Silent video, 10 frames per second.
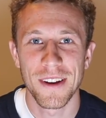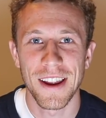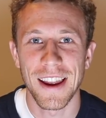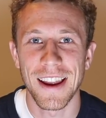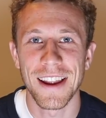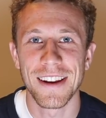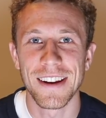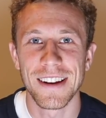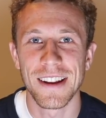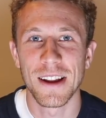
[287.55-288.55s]

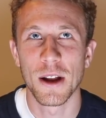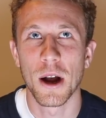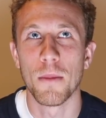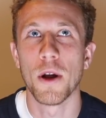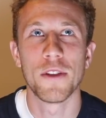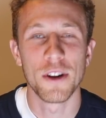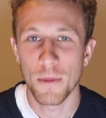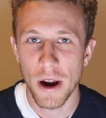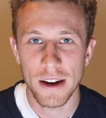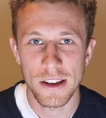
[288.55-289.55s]
and a month into
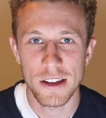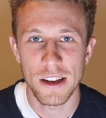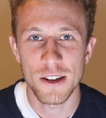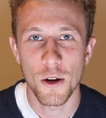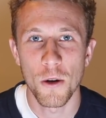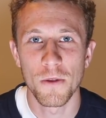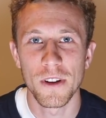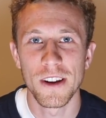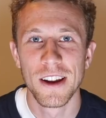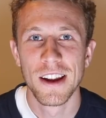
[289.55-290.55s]
practice gets COVID?